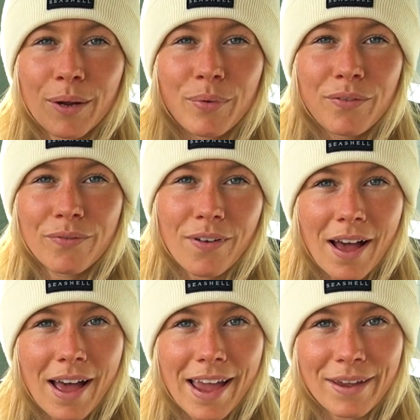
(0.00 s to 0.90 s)
Number
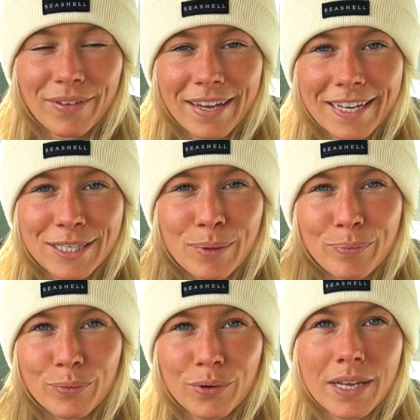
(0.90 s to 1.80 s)
5 is
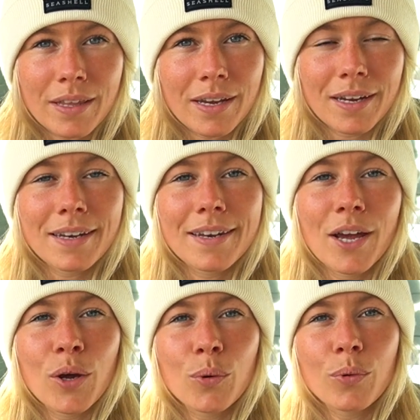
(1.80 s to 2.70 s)
breathing.
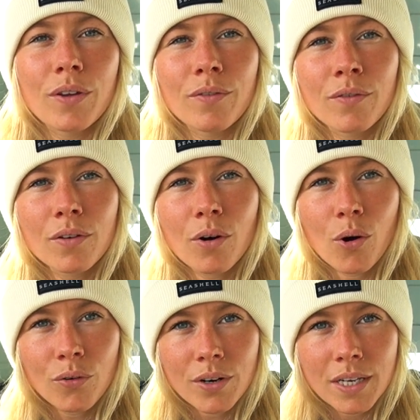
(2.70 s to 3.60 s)
Now, we've
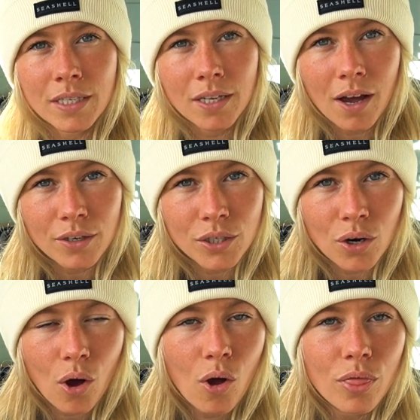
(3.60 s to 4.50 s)
already touched
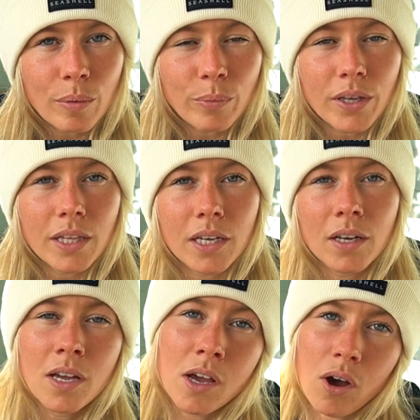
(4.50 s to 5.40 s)
on the breathing
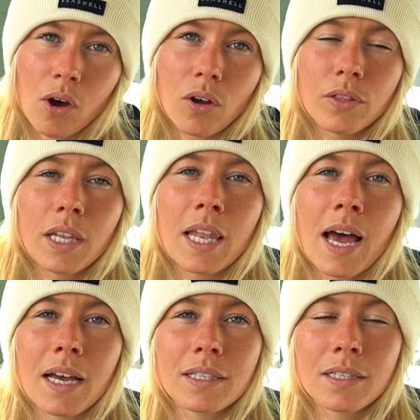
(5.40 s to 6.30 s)
on the
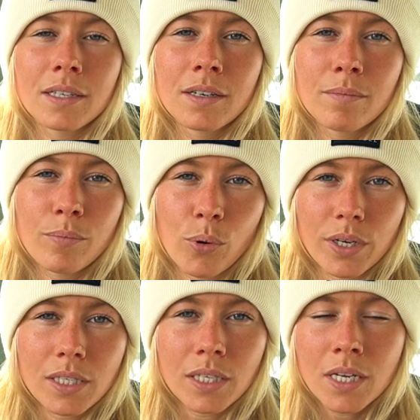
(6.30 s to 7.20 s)
last
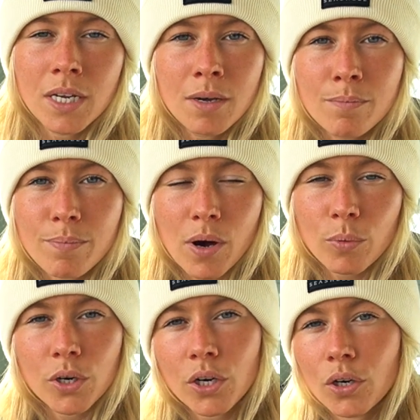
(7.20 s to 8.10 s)
point, but
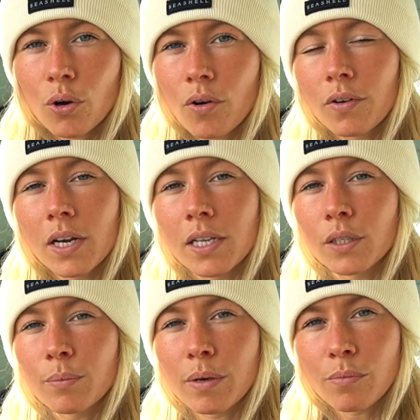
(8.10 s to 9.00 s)
we're going to go over it a
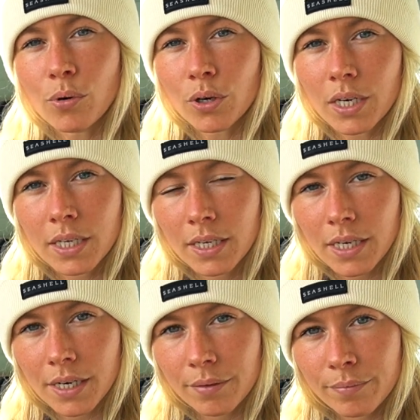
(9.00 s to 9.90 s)
little bit more
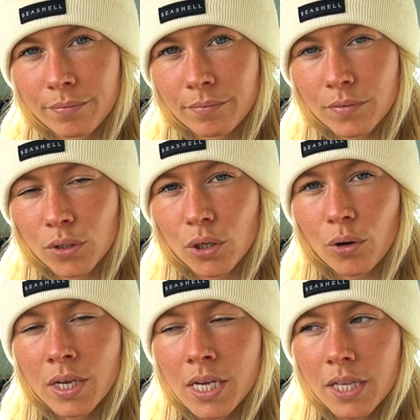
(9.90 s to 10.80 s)
here.
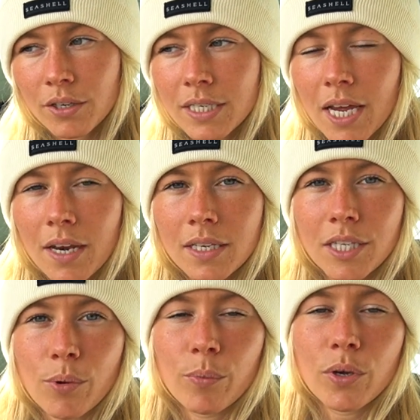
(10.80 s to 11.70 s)
So there's a
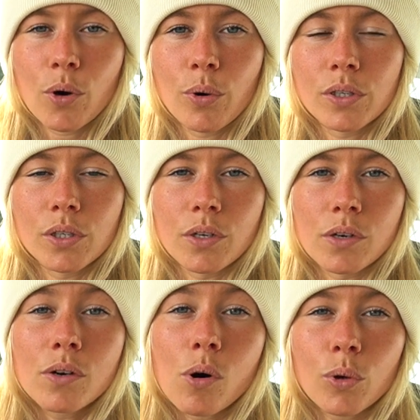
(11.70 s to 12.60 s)
tendency when we go into
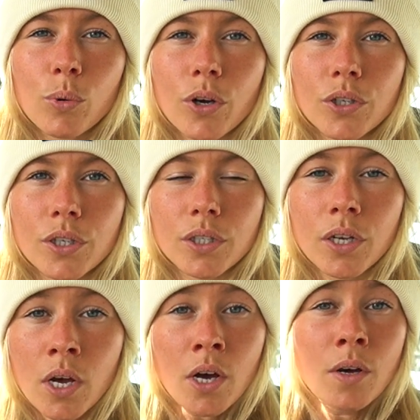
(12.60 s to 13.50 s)
cold waters
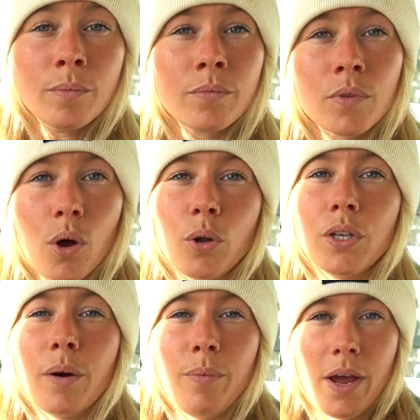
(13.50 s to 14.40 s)
to hold
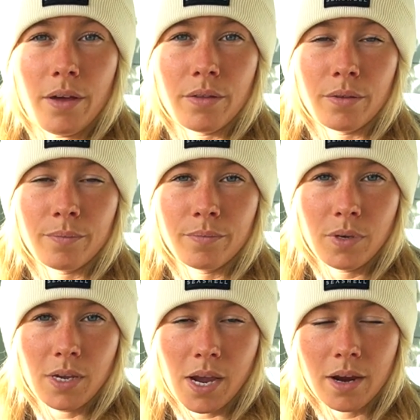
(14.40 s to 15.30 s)
our breath.
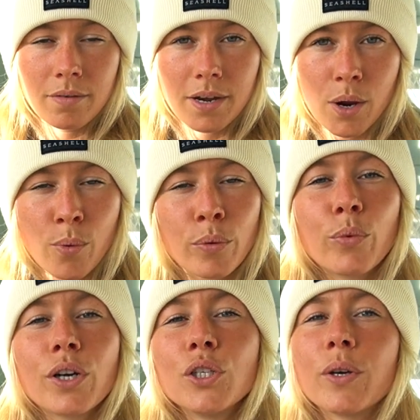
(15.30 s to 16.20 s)
Okay. Now, when
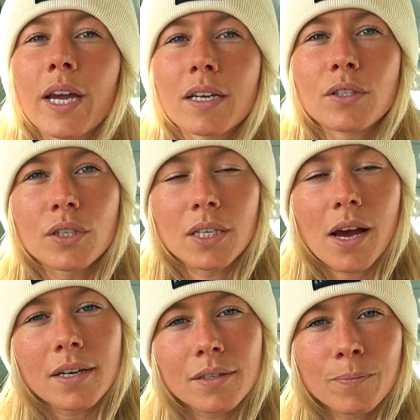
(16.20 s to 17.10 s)
we're doing
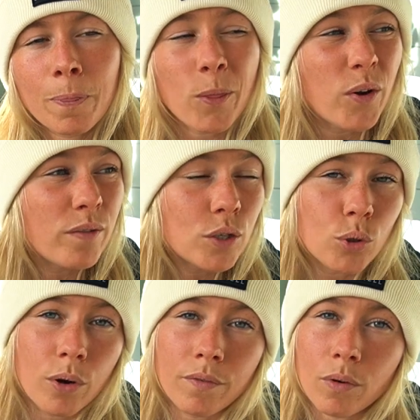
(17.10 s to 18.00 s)
exercise, or even just
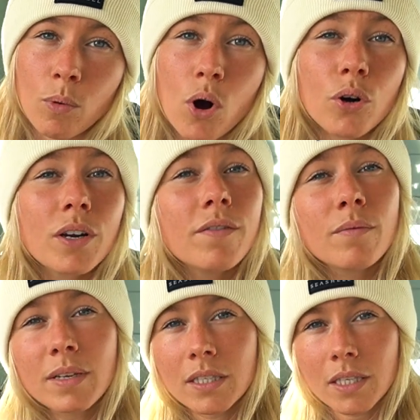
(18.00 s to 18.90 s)
going for a walk, or even
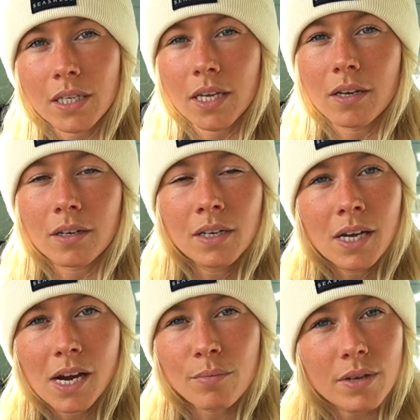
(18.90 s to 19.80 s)
me sitting here,
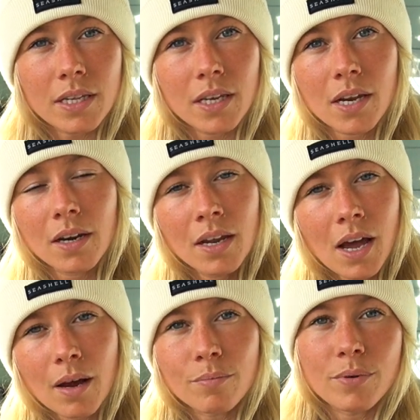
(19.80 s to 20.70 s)
I'm breathing in,
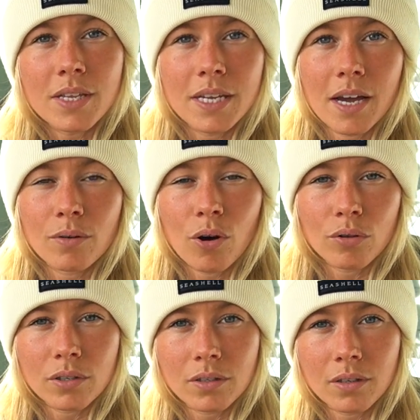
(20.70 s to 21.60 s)
I'm breathing out
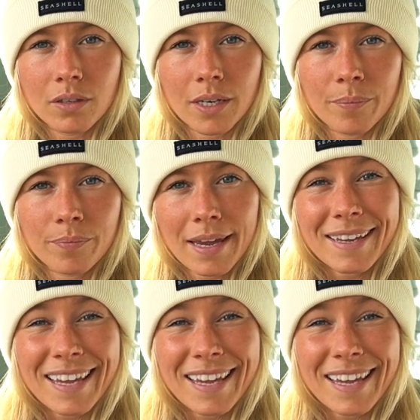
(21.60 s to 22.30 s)
constantly. It